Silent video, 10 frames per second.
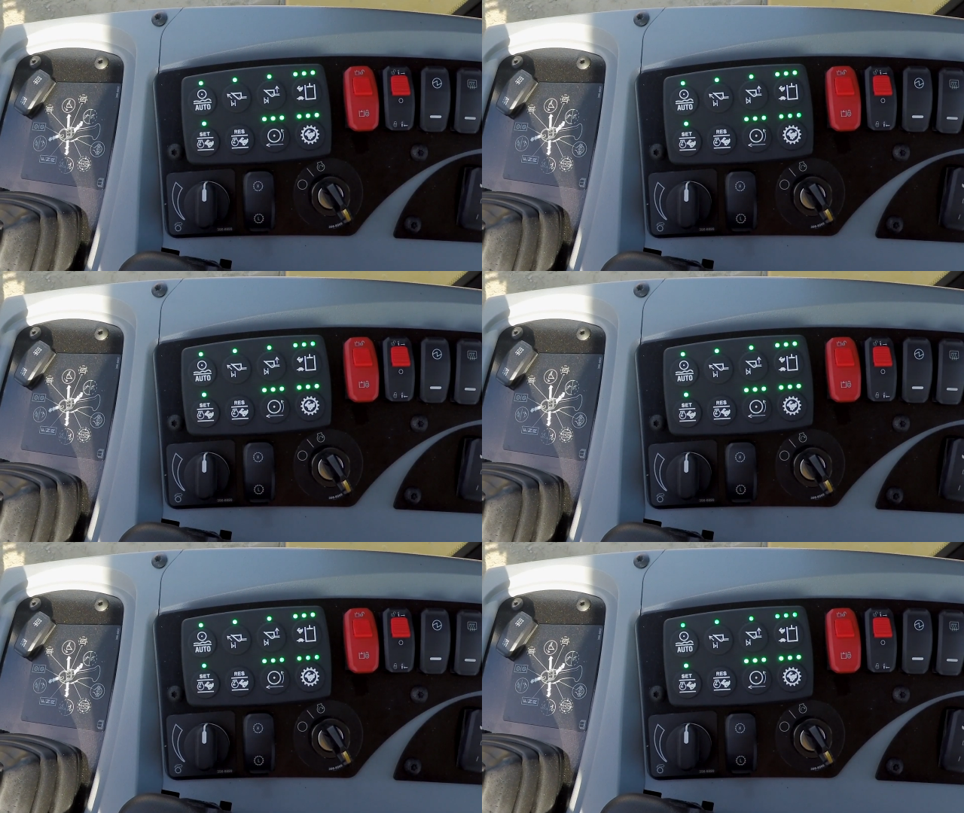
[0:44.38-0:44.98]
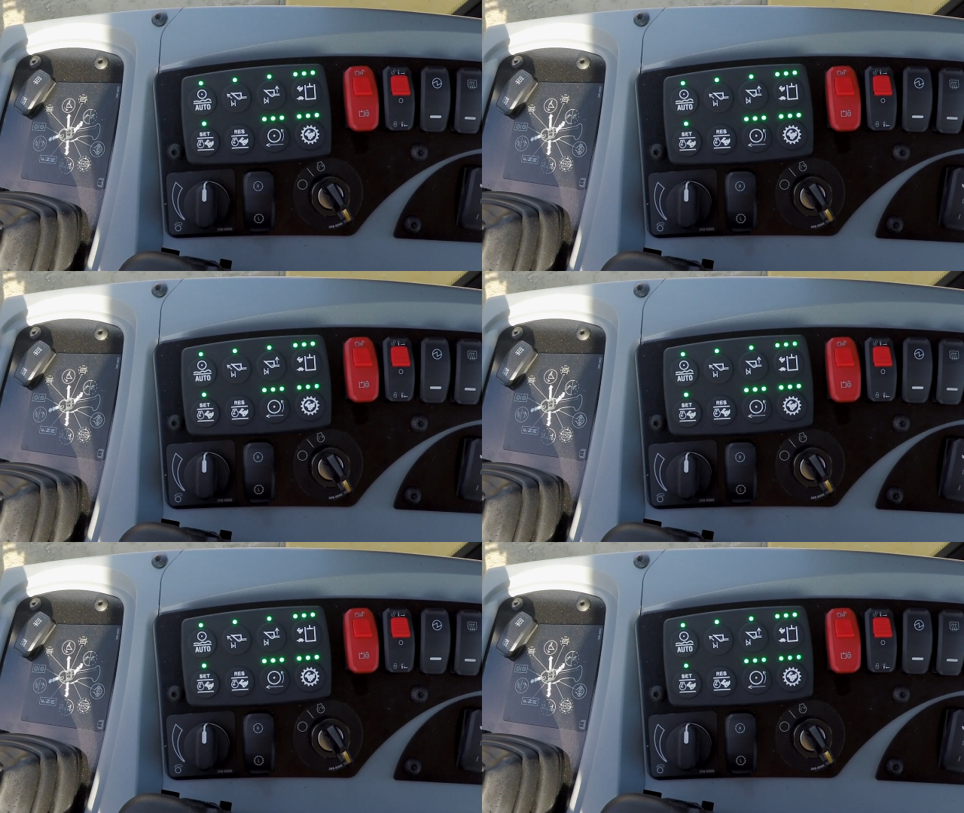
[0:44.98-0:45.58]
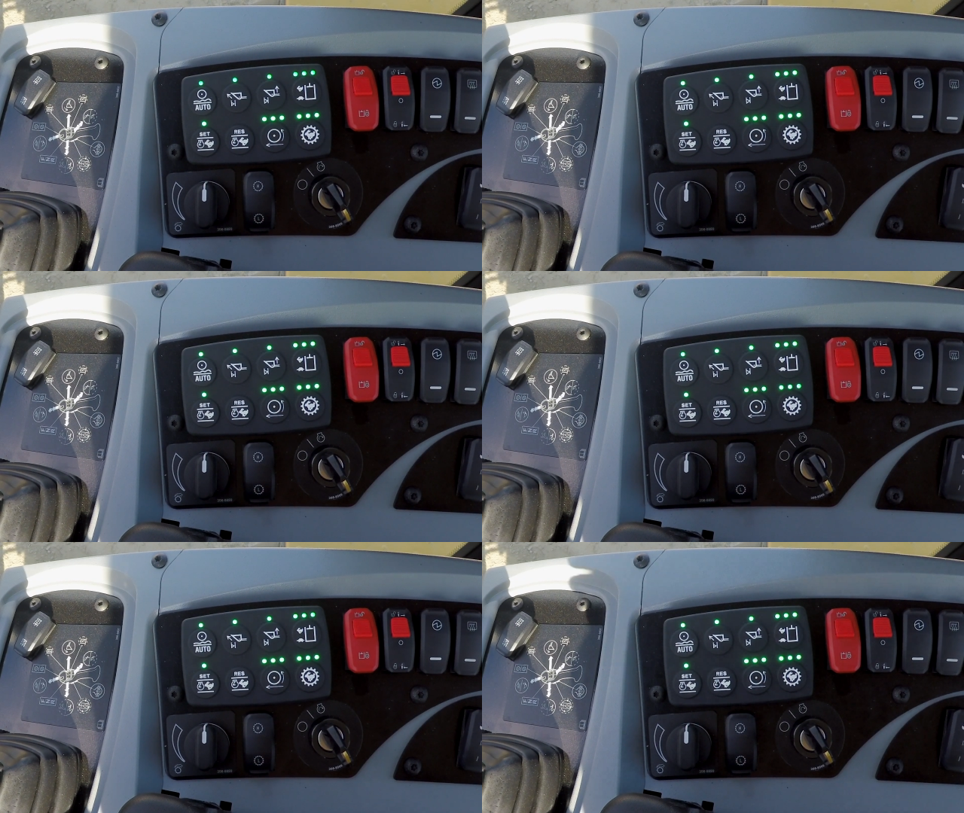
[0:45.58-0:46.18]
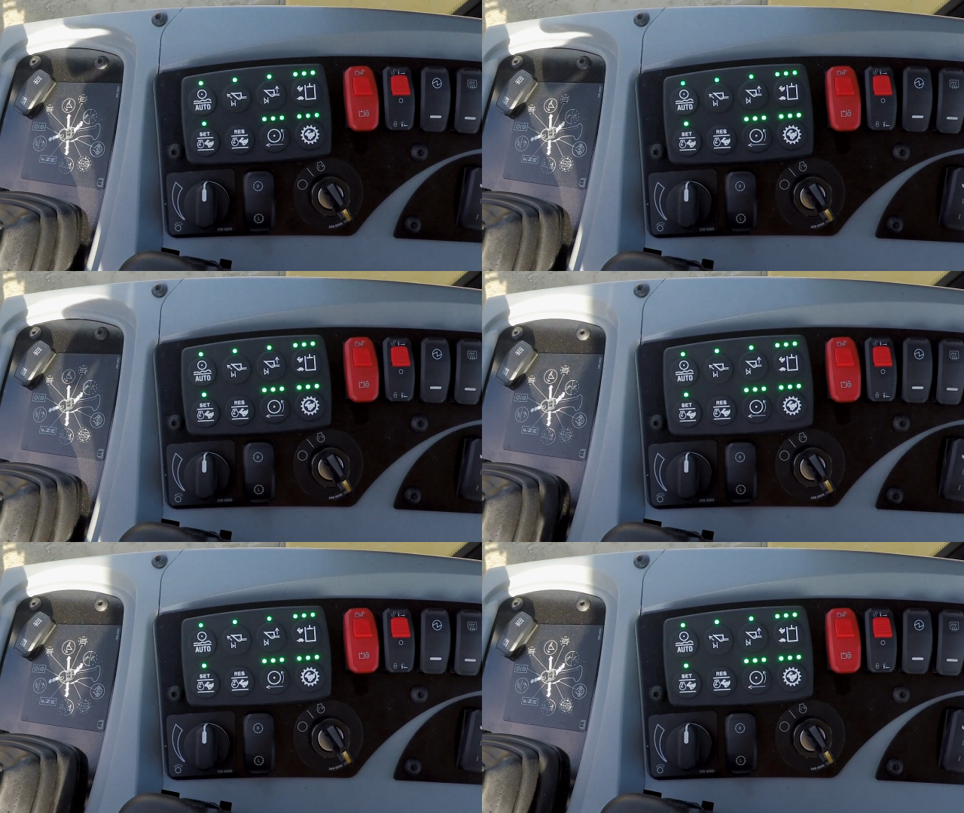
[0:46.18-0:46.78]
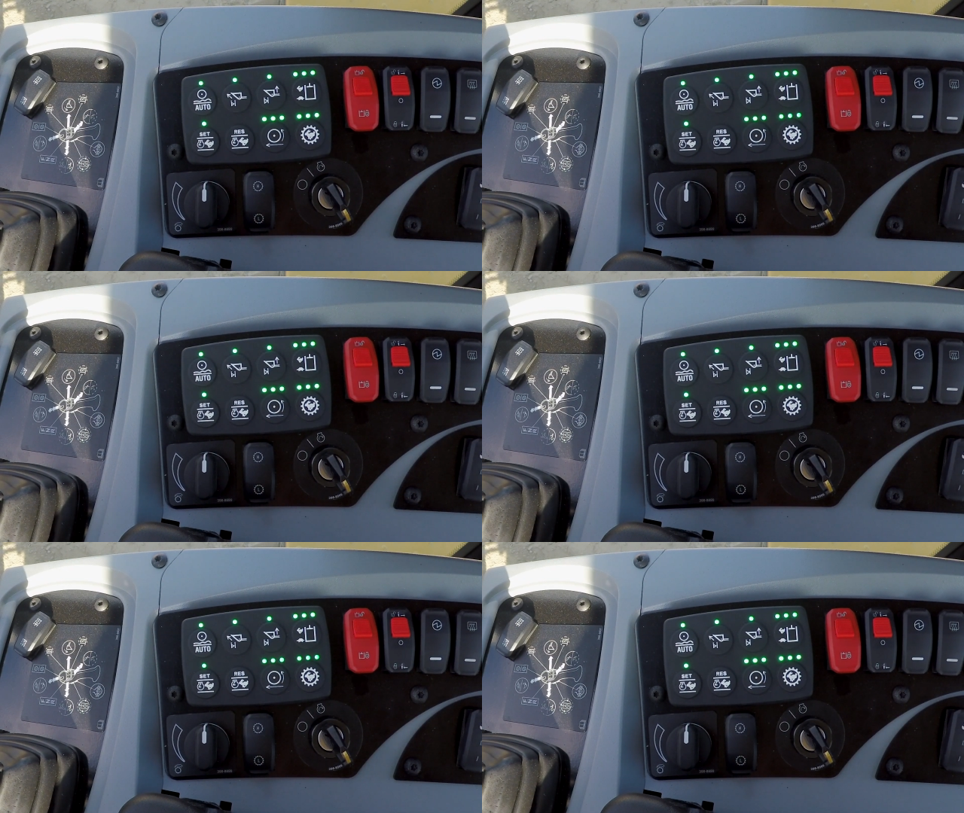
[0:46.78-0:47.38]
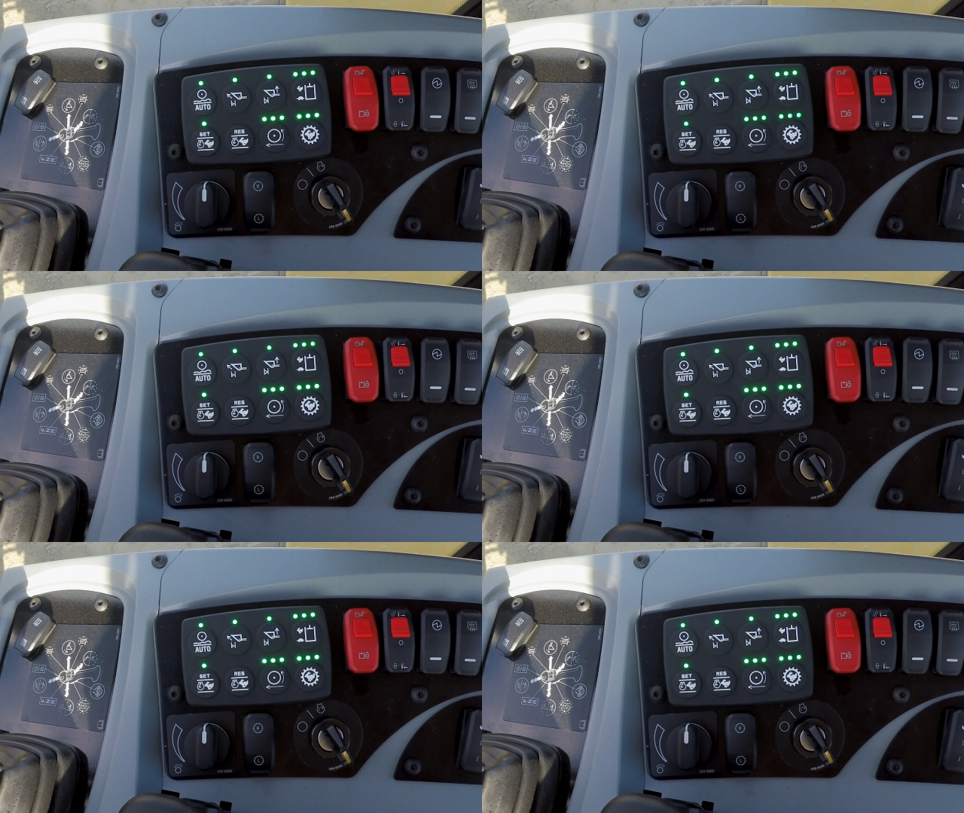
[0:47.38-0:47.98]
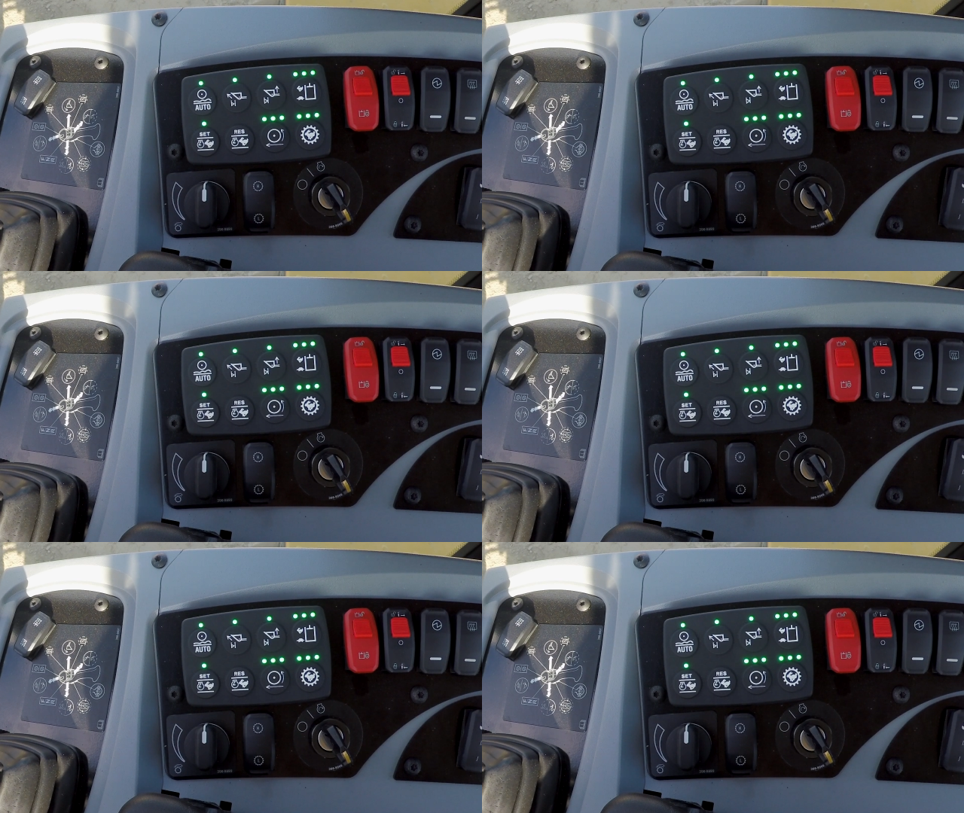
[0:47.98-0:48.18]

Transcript: No face is visible, so there are no lips to read.